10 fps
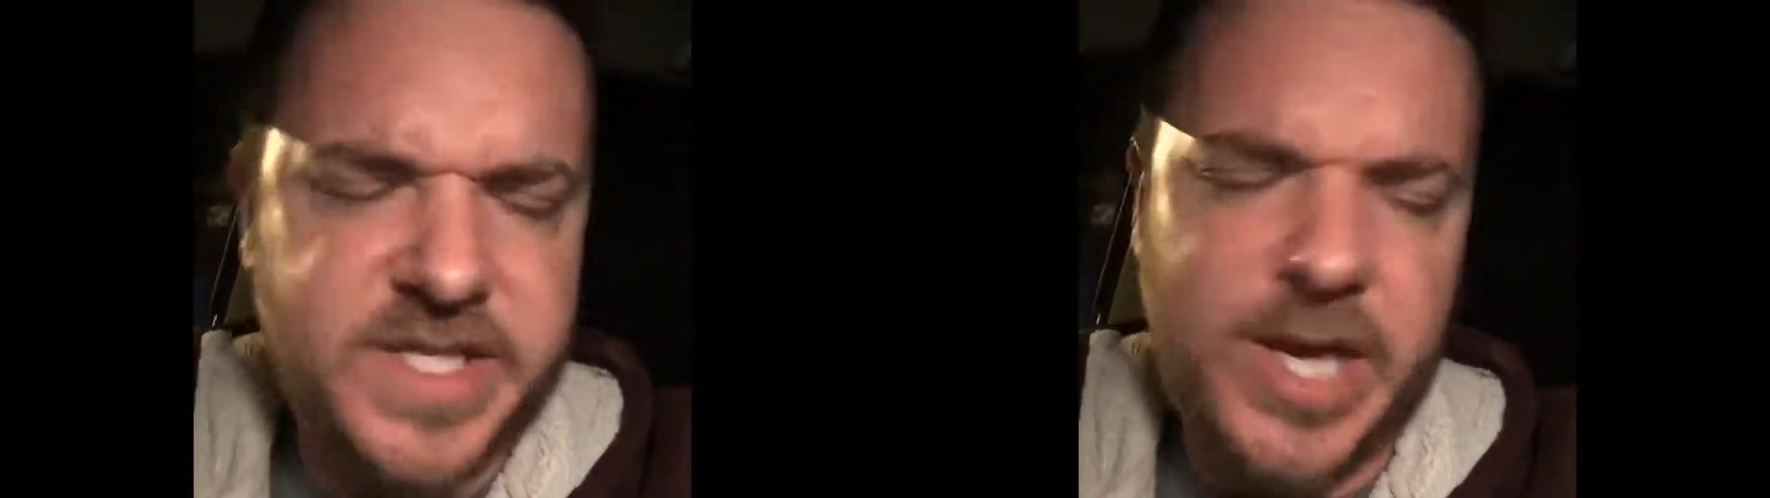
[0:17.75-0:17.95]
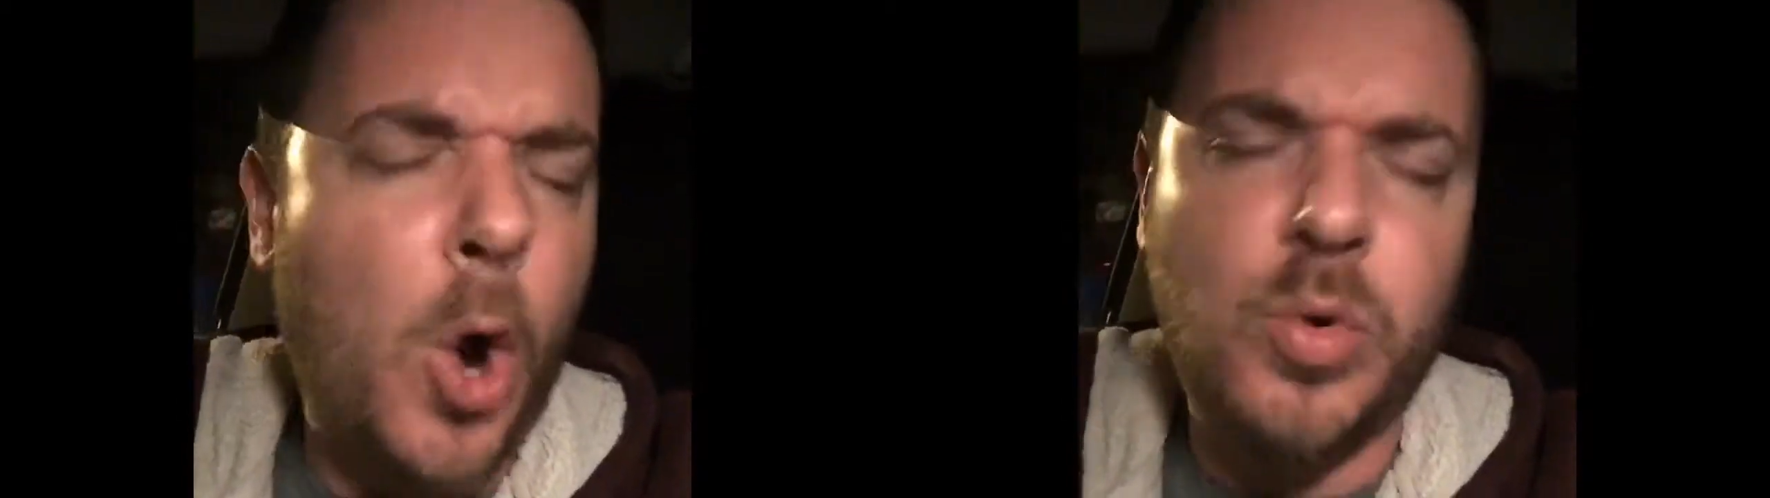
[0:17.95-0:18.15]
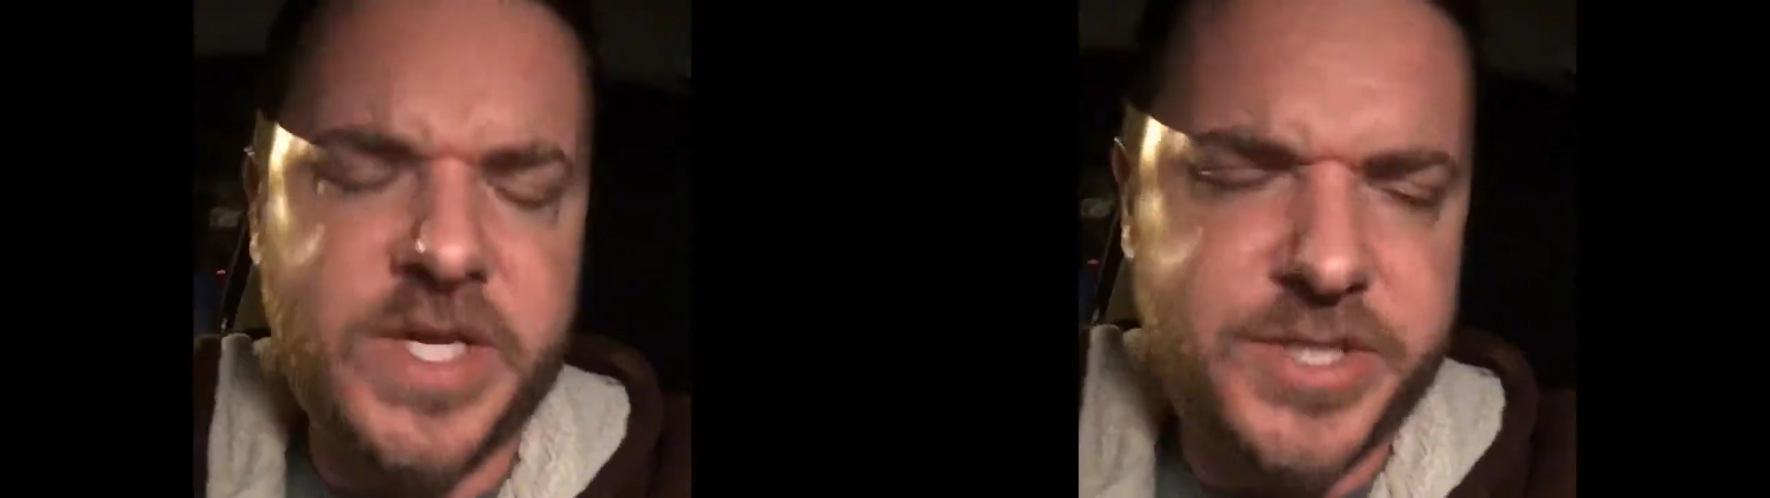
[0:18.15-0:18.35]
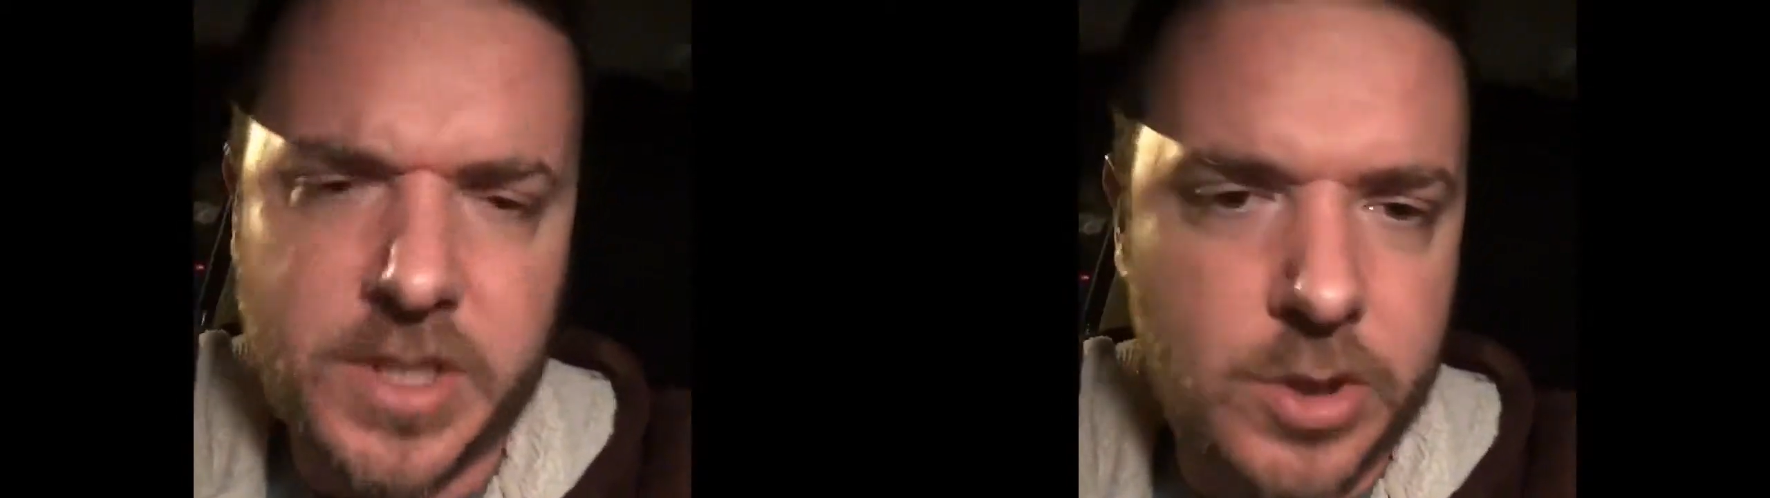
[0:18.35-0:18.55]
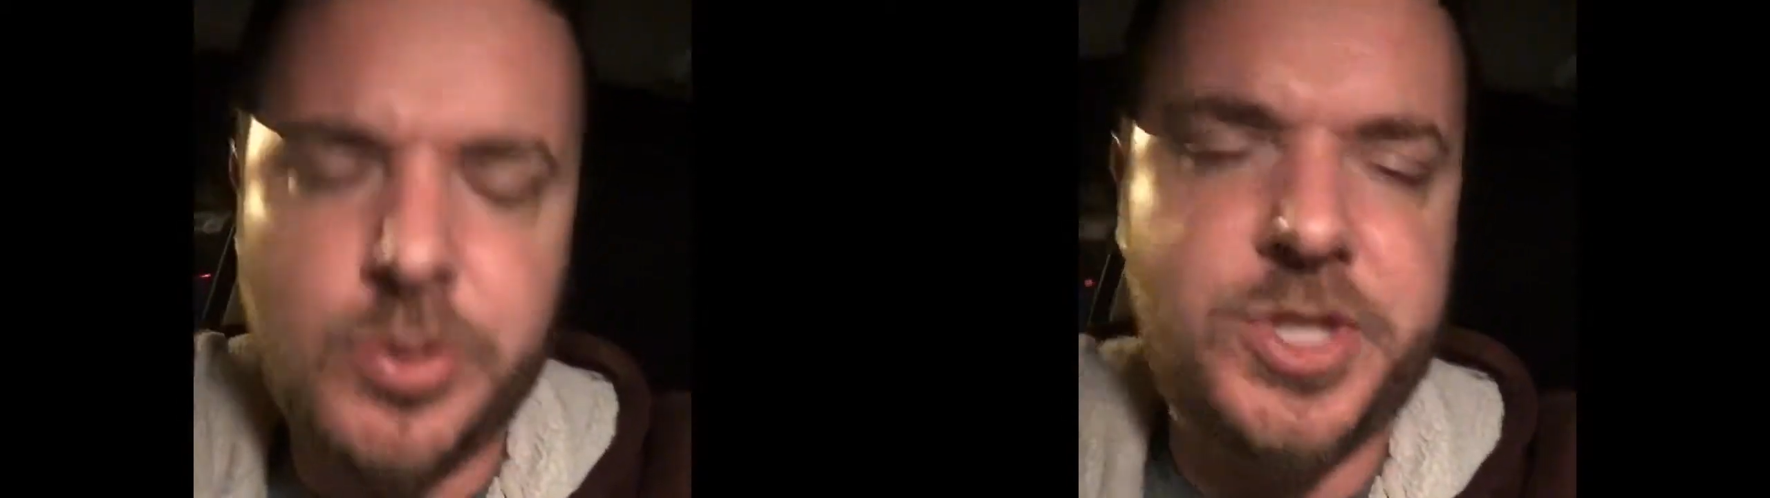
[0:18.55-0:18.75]
the only
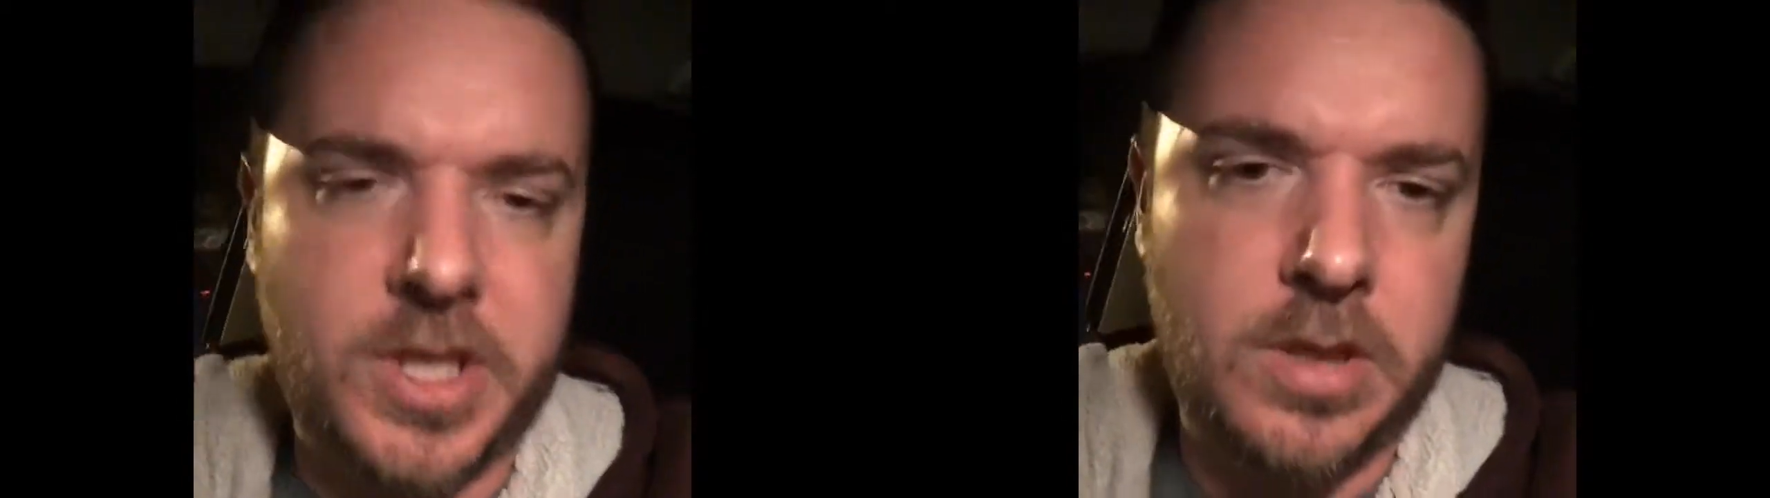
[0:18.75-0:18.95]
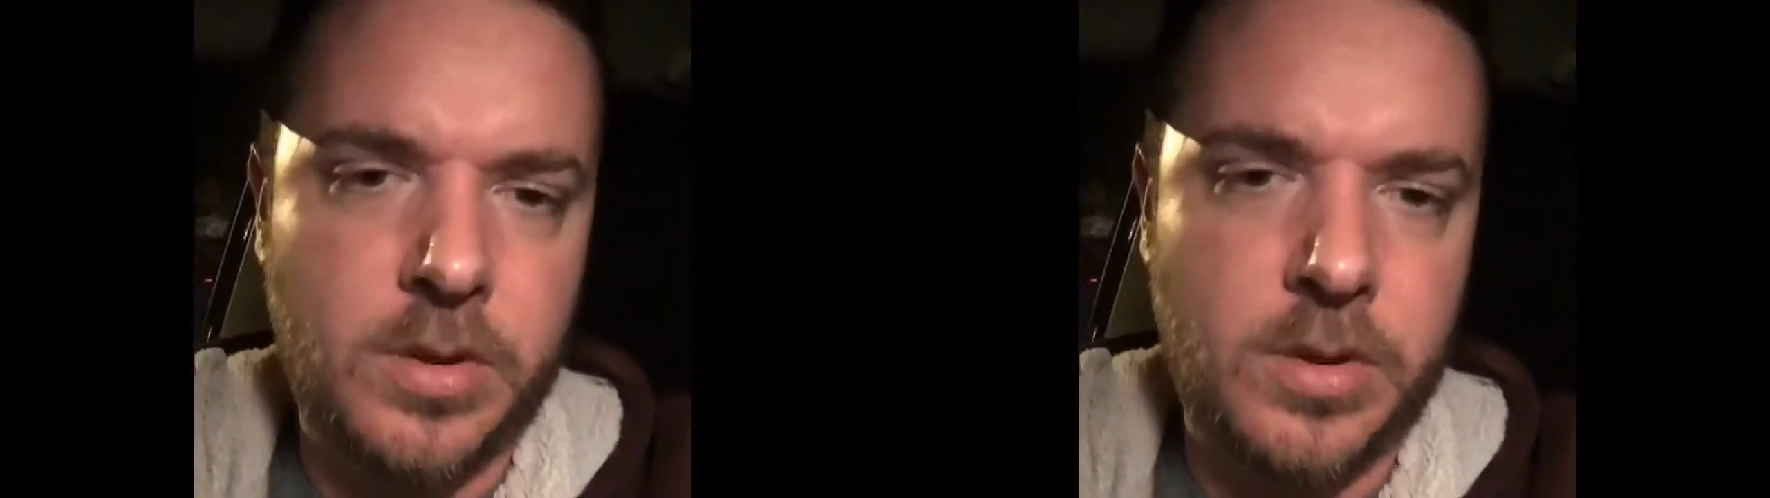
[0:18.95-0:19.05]
solution.